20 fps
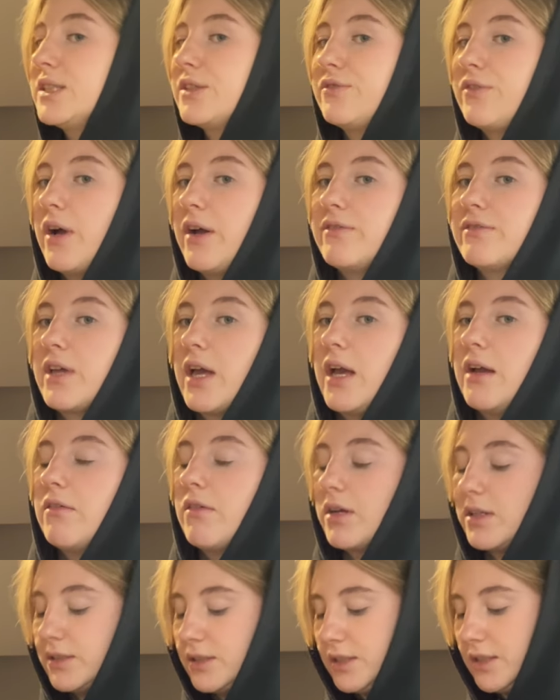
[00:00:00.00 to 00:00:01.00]
a 5k
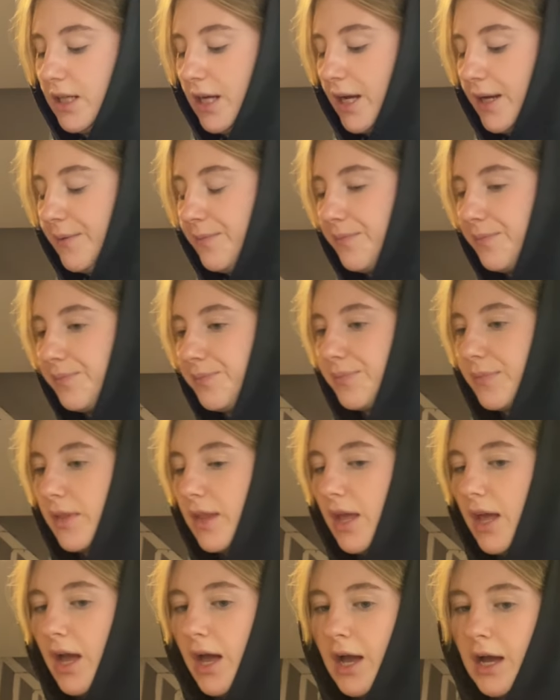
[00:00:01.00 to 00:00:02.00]
run today.
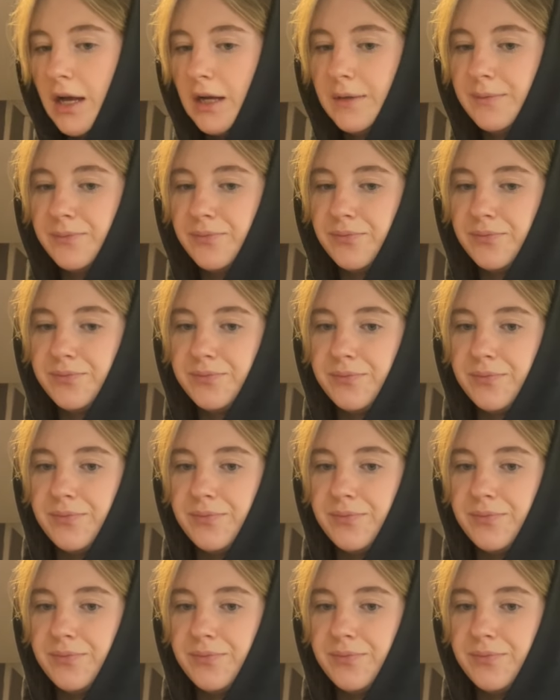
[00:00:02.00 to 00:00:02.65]
And